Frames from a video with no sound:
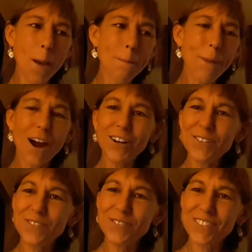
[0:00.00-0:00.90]
part
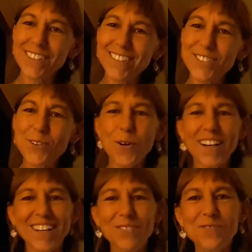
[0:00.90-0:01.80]
of the
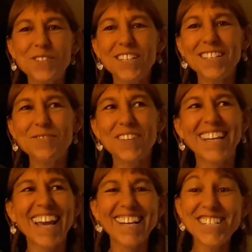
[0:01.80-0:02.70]
joy of the
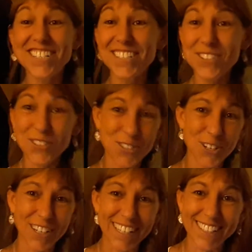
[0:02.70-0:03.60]
vacation is the
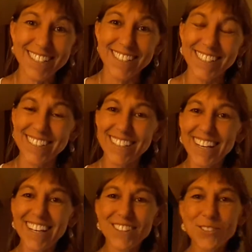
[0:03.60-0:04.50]
journey. It's the
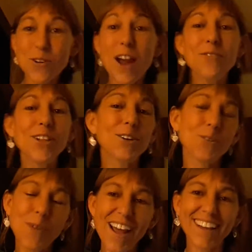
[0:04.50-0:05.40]
the drive along the
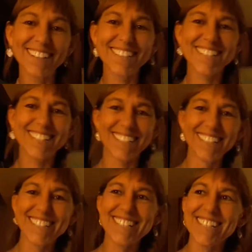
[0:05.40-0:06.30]
way. It's
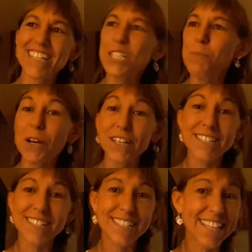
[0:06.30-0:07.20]
it's the
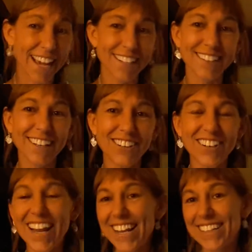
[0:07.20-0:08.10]
experiences getting there
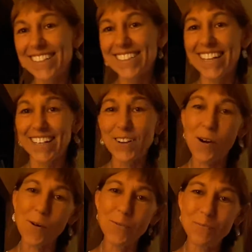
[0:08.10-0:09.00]
and getting
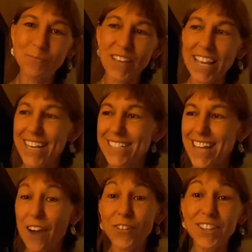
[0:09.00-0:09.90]
home and
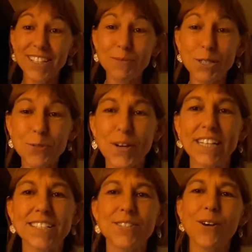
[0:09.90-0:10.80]
everything in
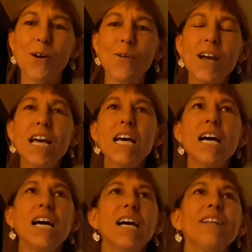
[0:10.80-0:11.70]
between. So
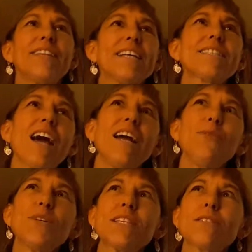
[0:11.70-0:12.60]
that's kind of
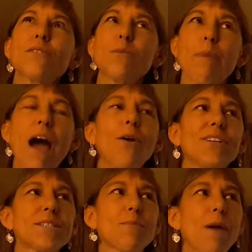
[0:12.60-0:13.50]
what this is about.
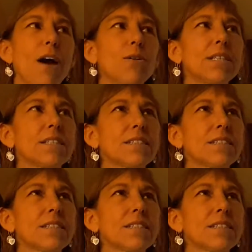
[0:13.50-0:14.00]
It's about